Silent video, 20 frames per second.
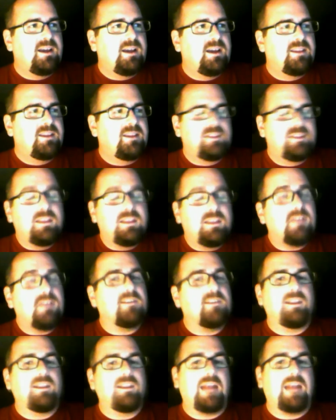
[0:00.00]
there's a
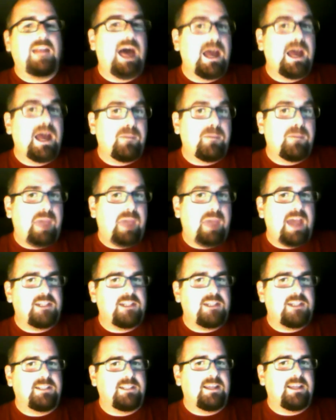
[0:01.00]
lot of
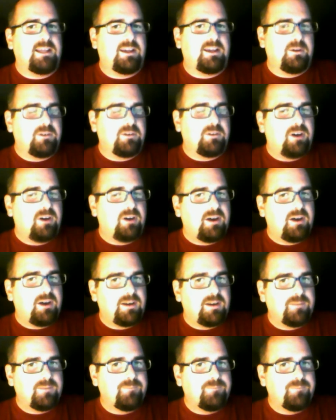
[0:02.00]
bashing that goes
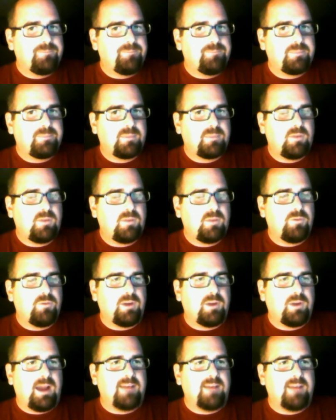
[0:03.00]
on for
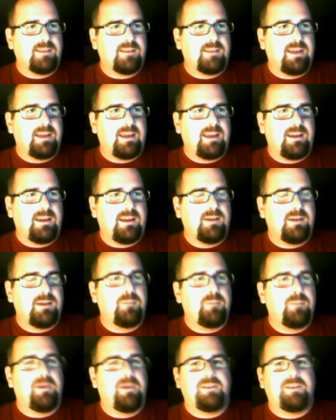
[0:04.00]
guys like
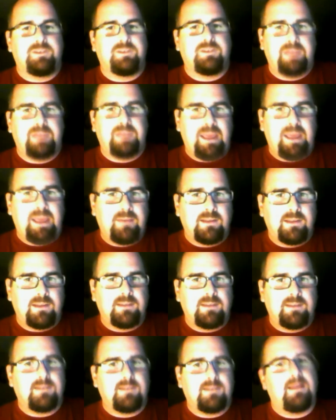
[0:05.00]
Buster
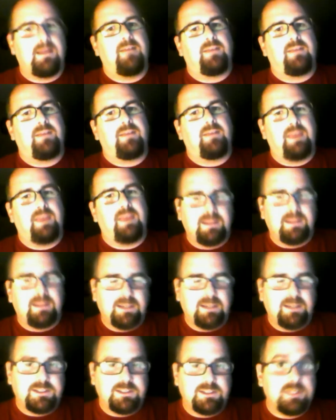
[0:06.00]
Davis, Larry
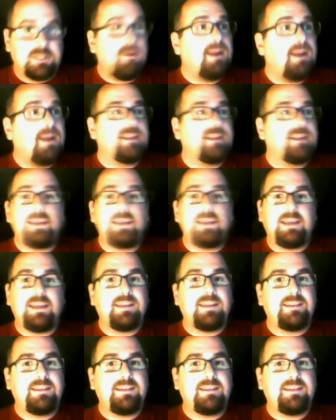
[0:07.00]
English, and granted, they can't stay